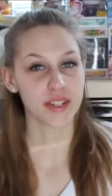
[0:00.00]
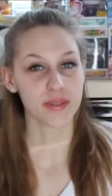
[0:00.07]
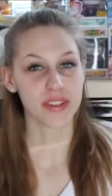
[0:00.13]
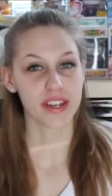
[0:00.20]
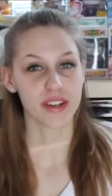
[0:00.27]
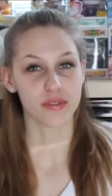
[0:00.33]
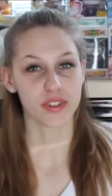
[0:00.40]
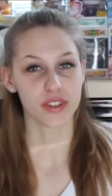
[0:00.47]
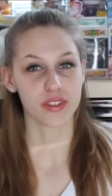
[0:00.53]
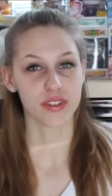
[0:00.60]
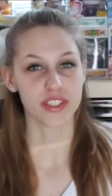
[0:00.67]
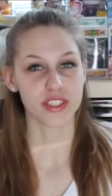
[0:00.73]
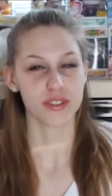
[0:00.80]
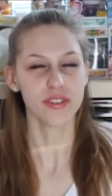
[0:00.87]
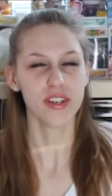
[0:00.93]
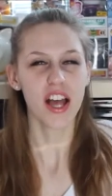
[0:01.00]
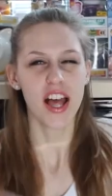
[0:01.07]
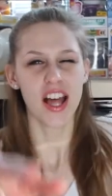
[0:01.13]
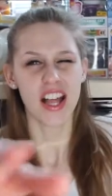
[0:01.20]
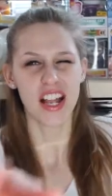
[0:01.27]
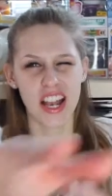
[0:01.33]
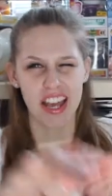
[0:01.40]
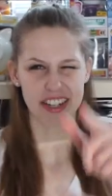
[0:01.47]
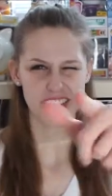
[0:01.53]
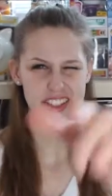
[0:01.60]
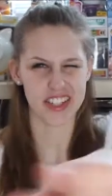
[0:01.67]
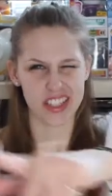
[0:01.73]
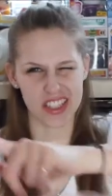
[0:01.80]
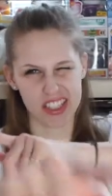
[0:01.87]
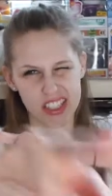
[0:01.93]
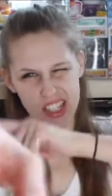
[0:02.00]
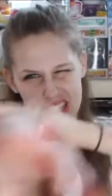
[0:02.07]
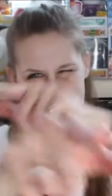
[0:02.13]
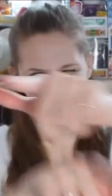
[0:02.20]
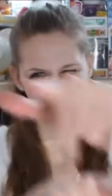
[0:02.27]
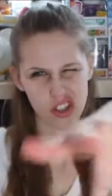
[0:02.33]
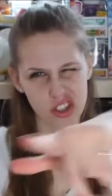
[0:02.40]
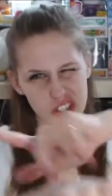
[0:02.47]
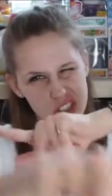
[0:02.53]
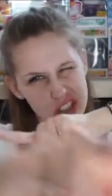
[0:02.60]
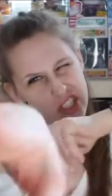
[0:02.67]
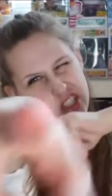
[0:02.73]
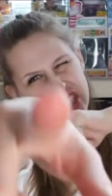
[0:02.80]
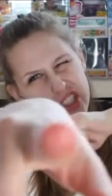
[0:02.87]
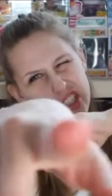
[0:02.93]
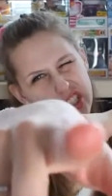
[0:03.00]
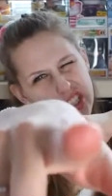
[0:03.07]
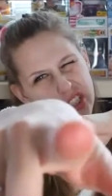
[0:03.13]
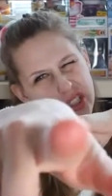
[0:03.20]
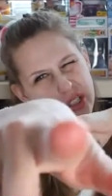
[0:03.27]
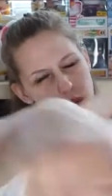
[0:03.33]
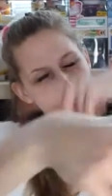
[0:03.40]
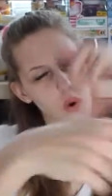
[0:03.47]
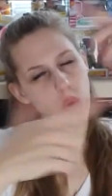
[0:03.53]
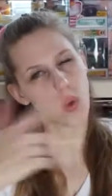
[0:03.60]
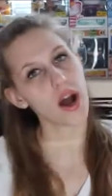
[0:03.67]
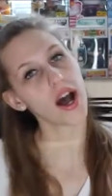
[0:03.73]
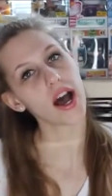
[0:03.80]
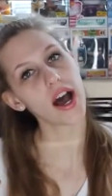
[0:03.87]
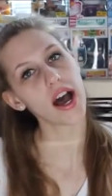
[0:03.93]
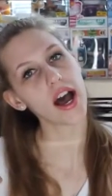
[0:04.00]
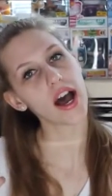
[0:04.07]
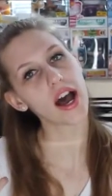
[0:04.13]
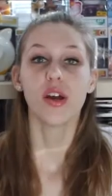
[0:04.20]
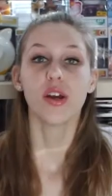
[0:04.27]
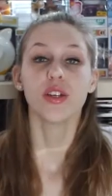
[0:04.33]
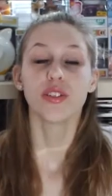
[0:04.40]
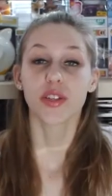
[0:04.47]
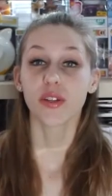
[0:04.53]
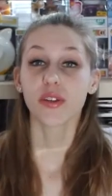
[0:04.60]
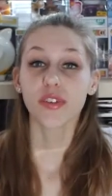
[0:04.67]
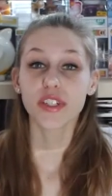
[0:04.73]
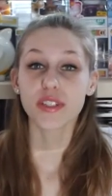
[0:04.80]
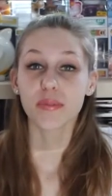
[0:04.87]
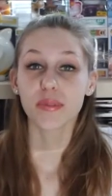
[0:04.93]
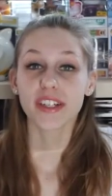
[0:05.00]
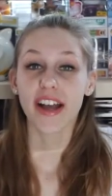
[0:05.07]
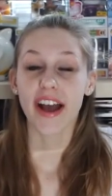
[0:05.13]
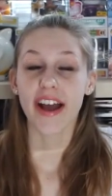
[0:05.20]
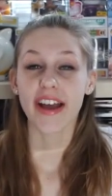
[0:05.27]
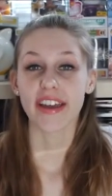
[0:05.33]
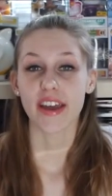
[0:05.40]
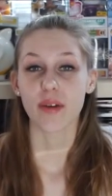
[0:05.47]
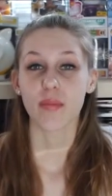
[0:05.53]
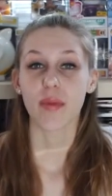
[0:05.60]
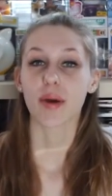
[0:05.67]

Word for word: So without further ado, let us get started! So the first book I am